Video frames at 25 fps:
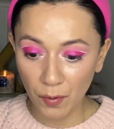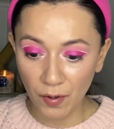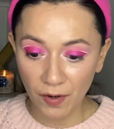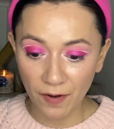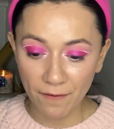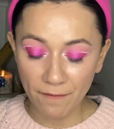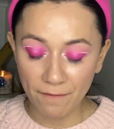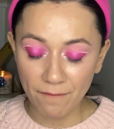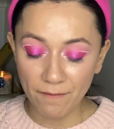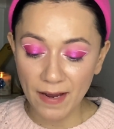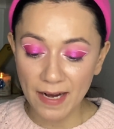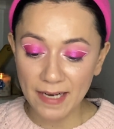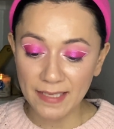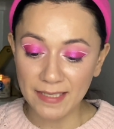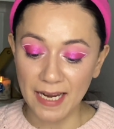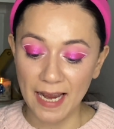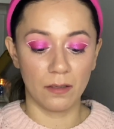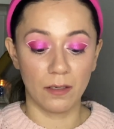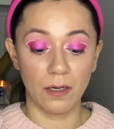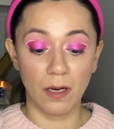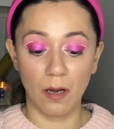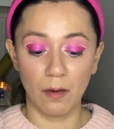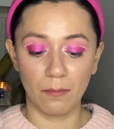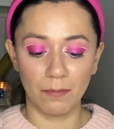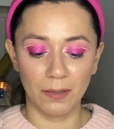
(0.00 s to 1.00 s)
Perfect.
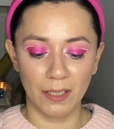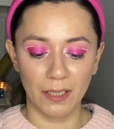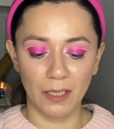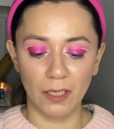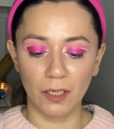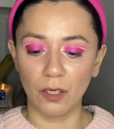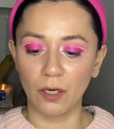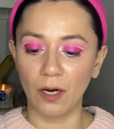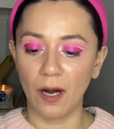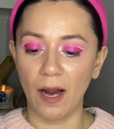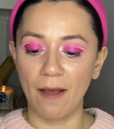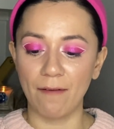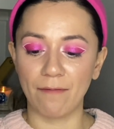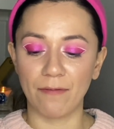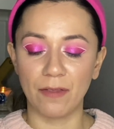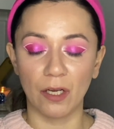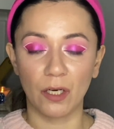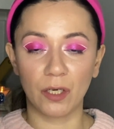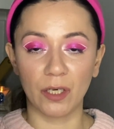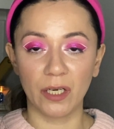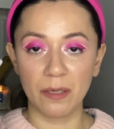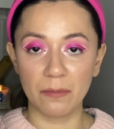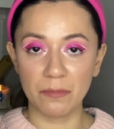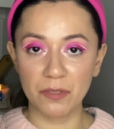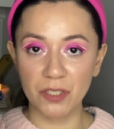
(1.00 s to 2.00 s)
Now I'm going to grab the
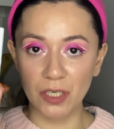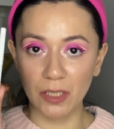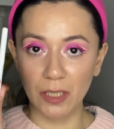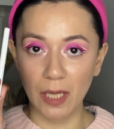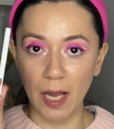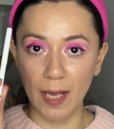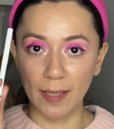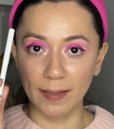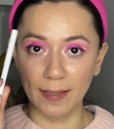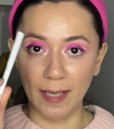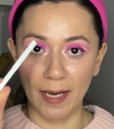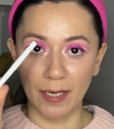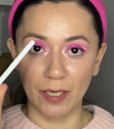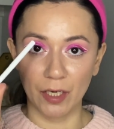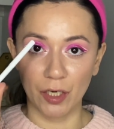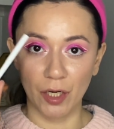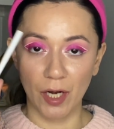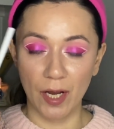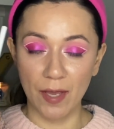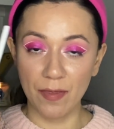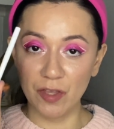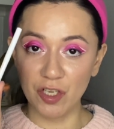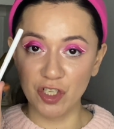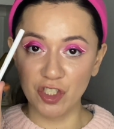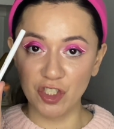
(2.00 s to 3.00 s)
cream gel eyeliner
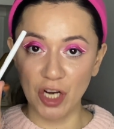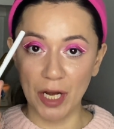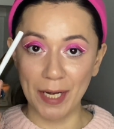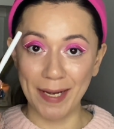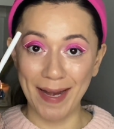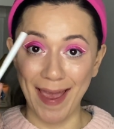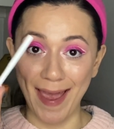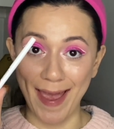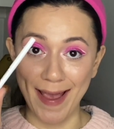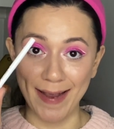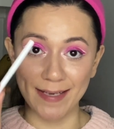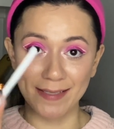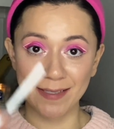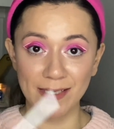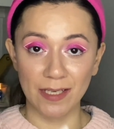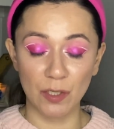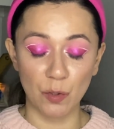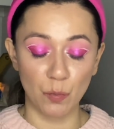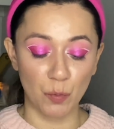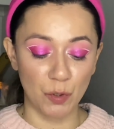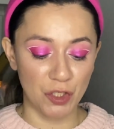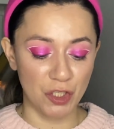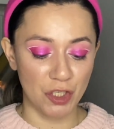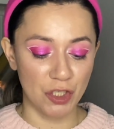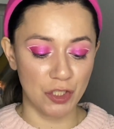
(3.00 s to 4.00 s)
in the shade Exit,
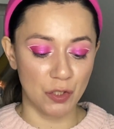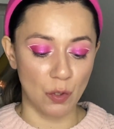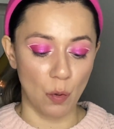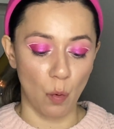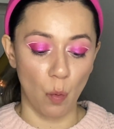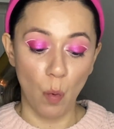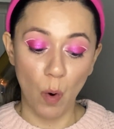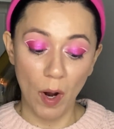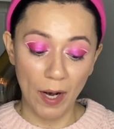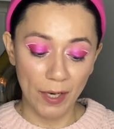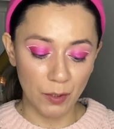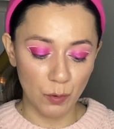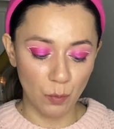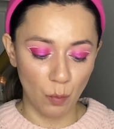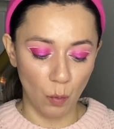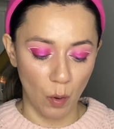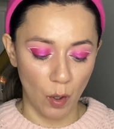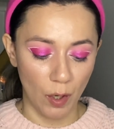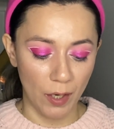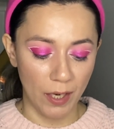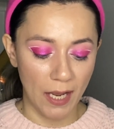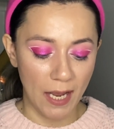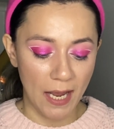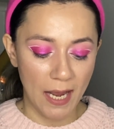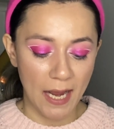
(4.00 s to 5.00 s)
which is the white
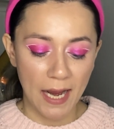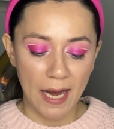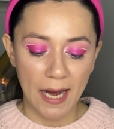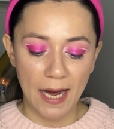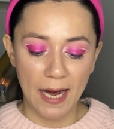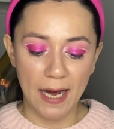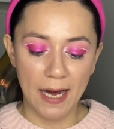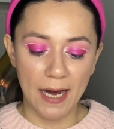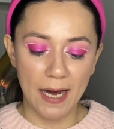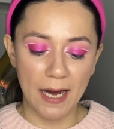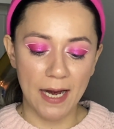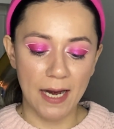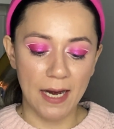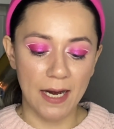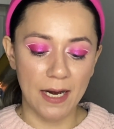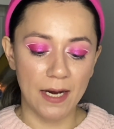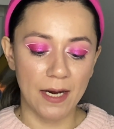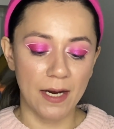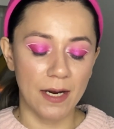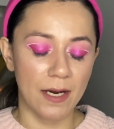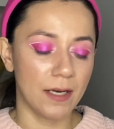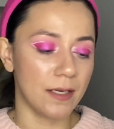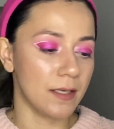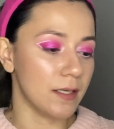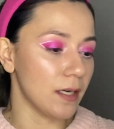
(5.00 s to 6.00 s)
one.
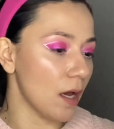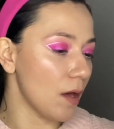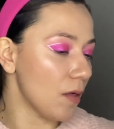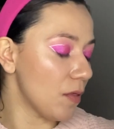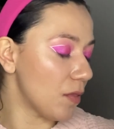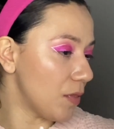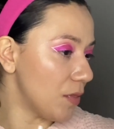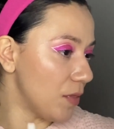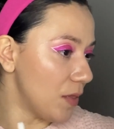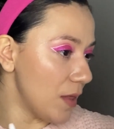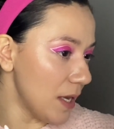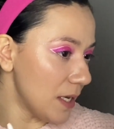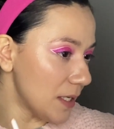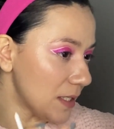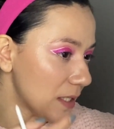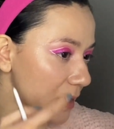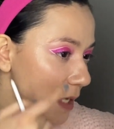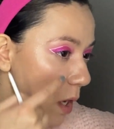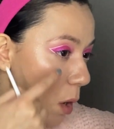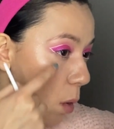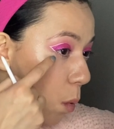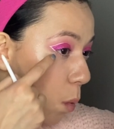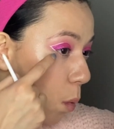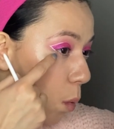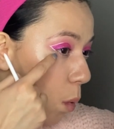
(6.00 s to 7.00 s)
And this
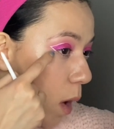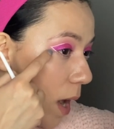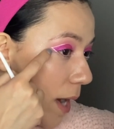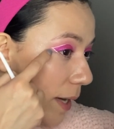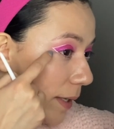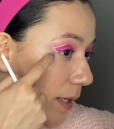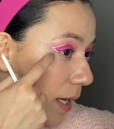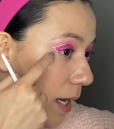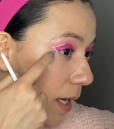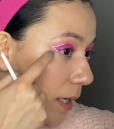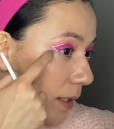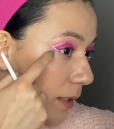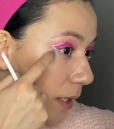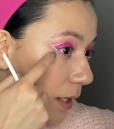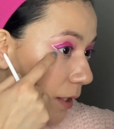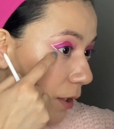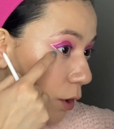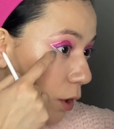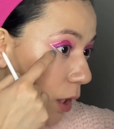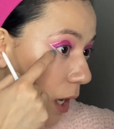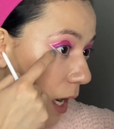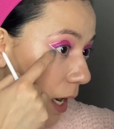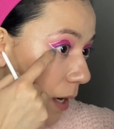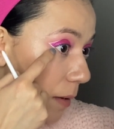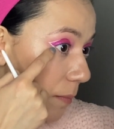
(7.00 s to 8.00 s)
white eyeliner,
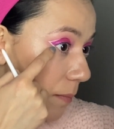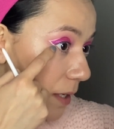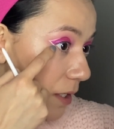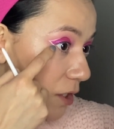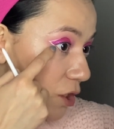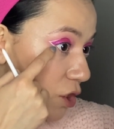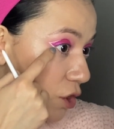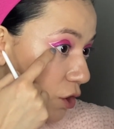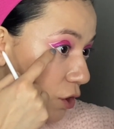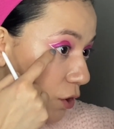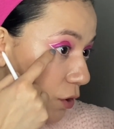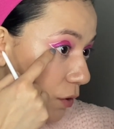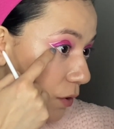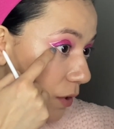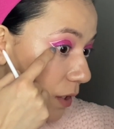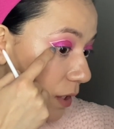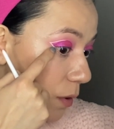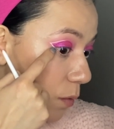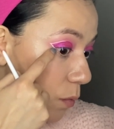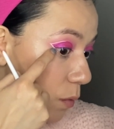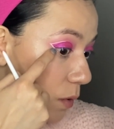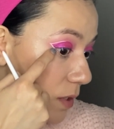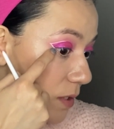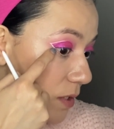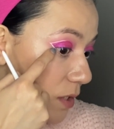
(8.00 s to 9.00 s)
I made sure that it
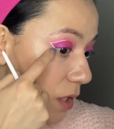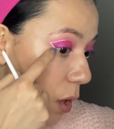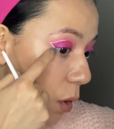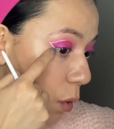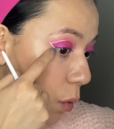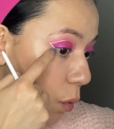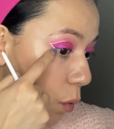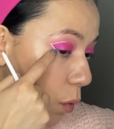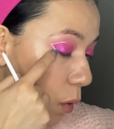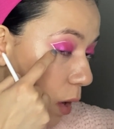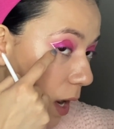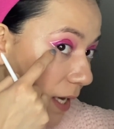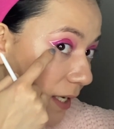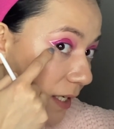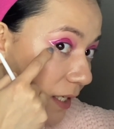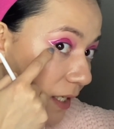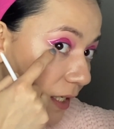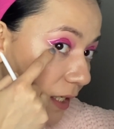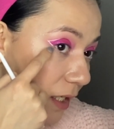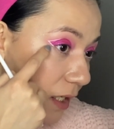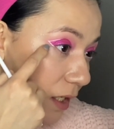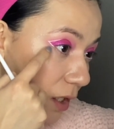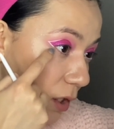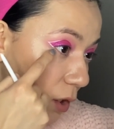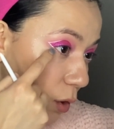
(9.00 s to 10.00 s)
was right
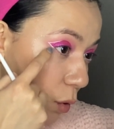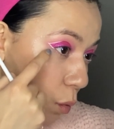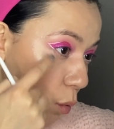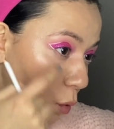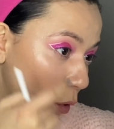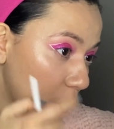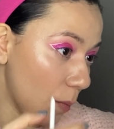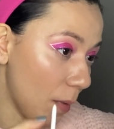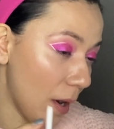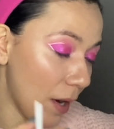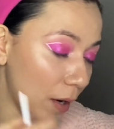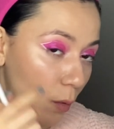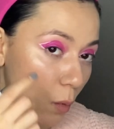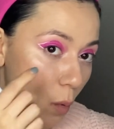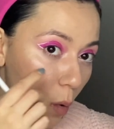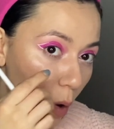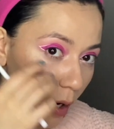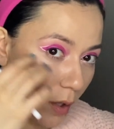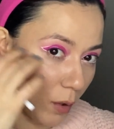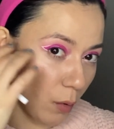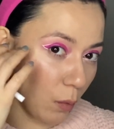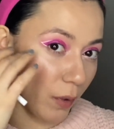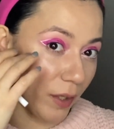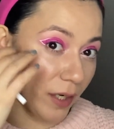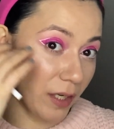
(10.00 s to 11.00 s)
here where
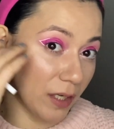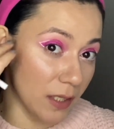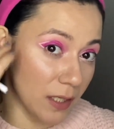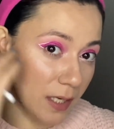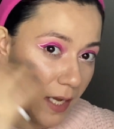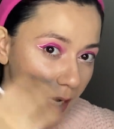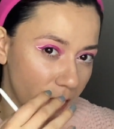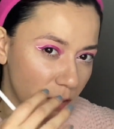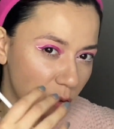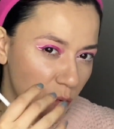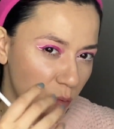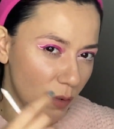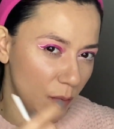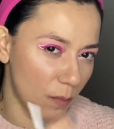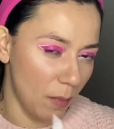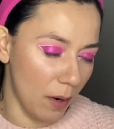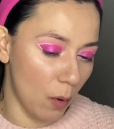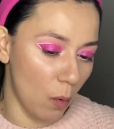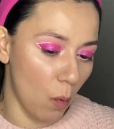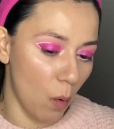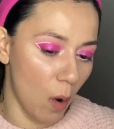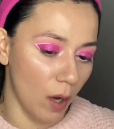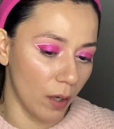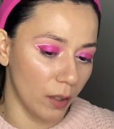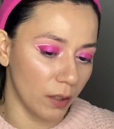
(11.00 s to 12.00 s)
where it connects with my
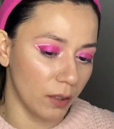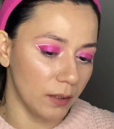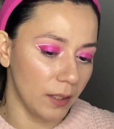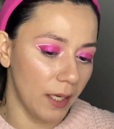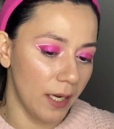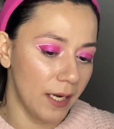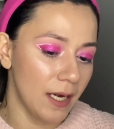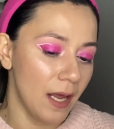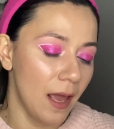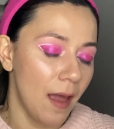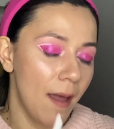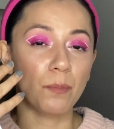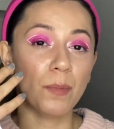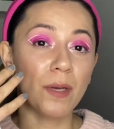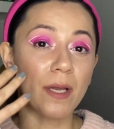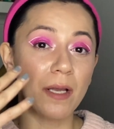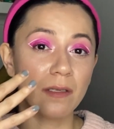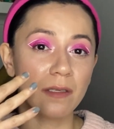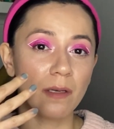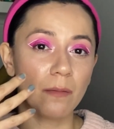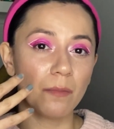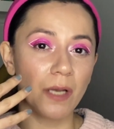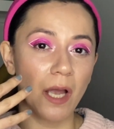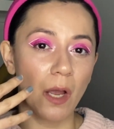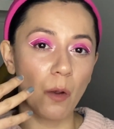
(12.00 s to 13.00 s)
waterline. Because
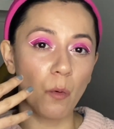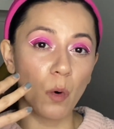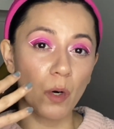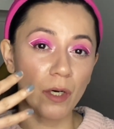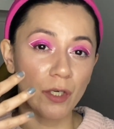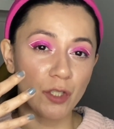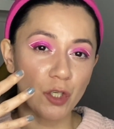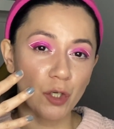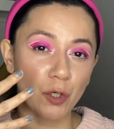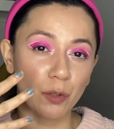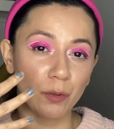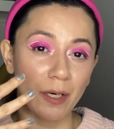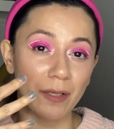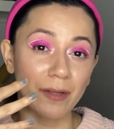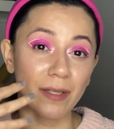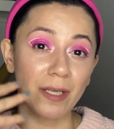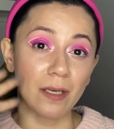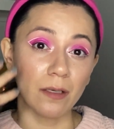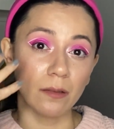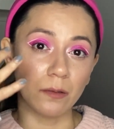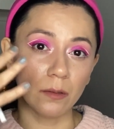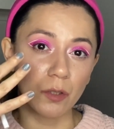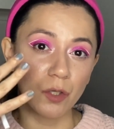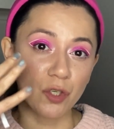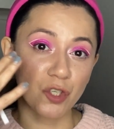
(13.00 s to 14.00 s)
I wanted to create the
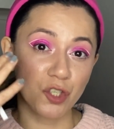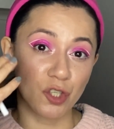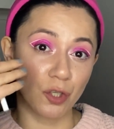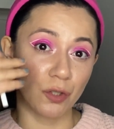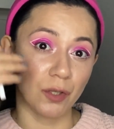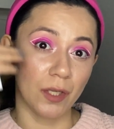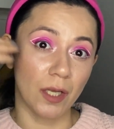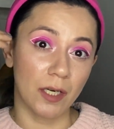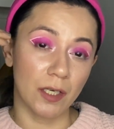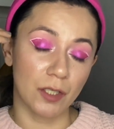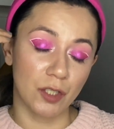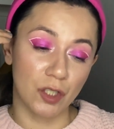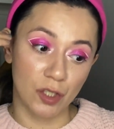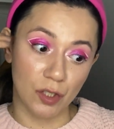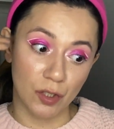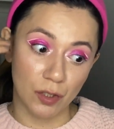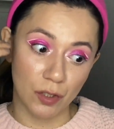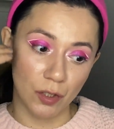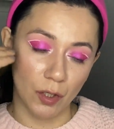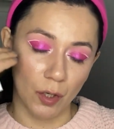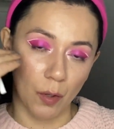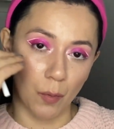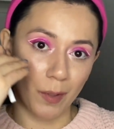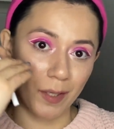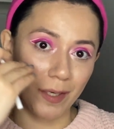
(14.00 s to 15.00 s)
illusion that it just, you
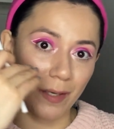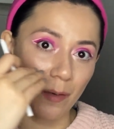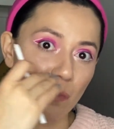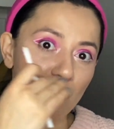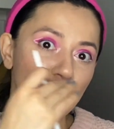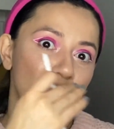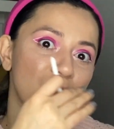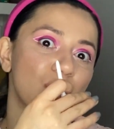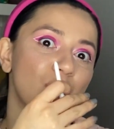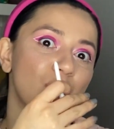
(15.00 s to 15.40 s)
know, it keeps